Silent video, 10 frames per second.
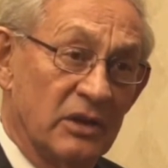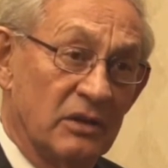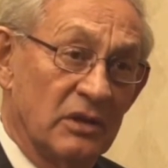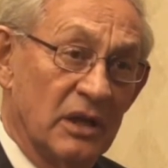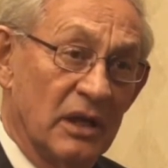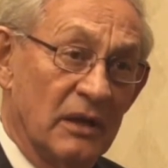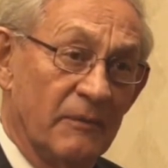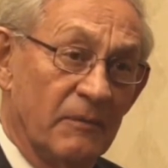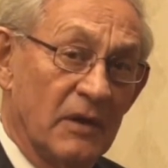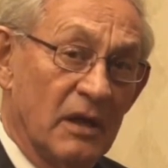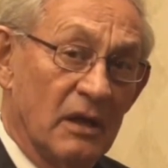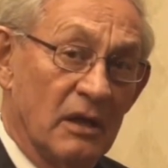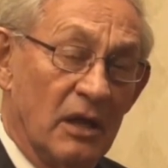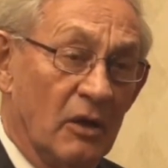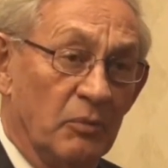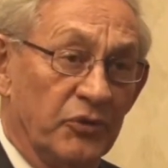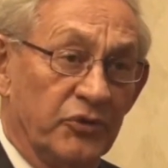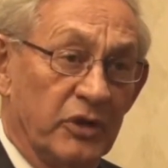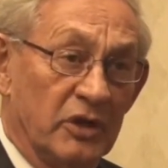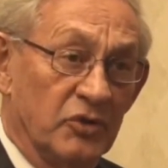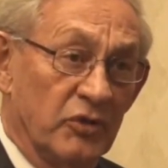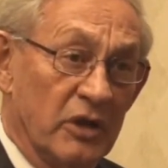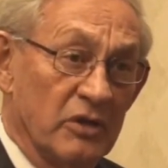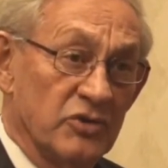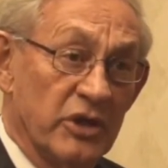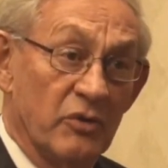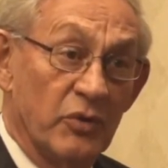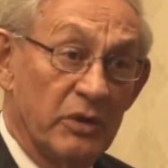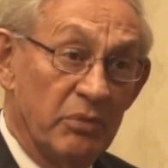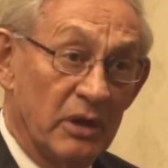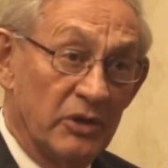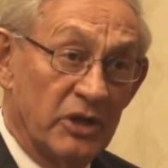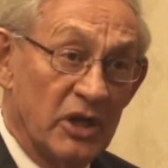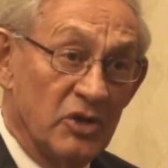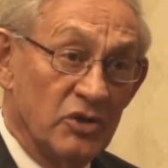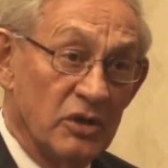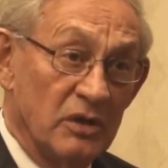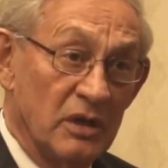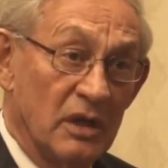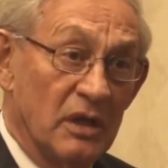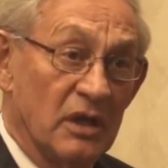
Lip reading: it helps as far as their rehabilitation.